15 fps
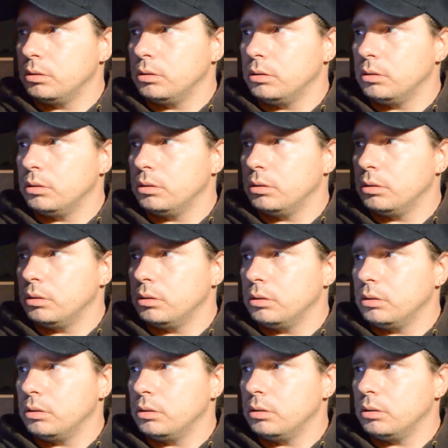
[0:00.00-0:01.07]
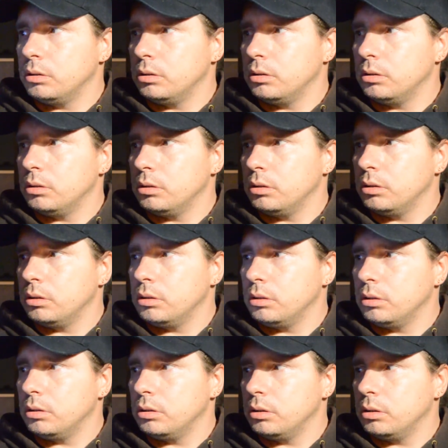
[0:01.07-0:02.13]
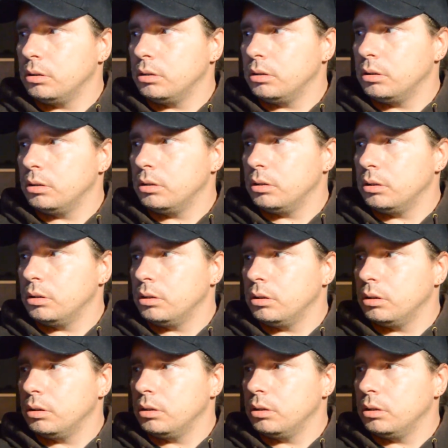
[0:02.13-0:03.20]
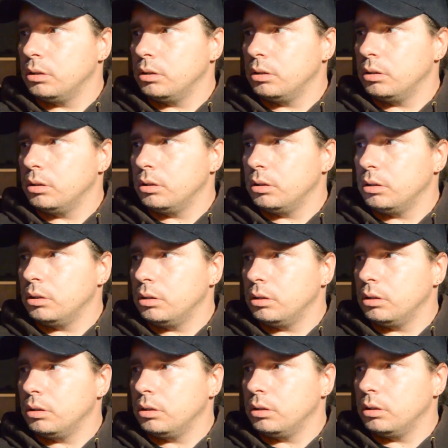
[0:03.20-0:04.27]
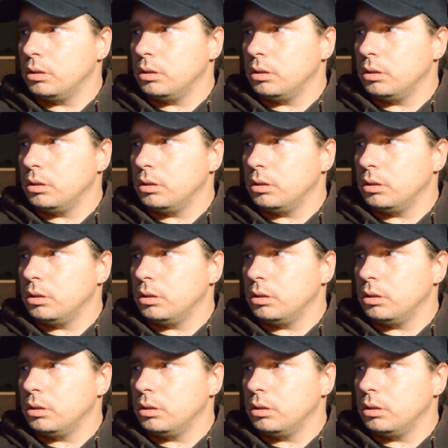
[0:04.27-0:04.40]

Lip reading: Nothing is said.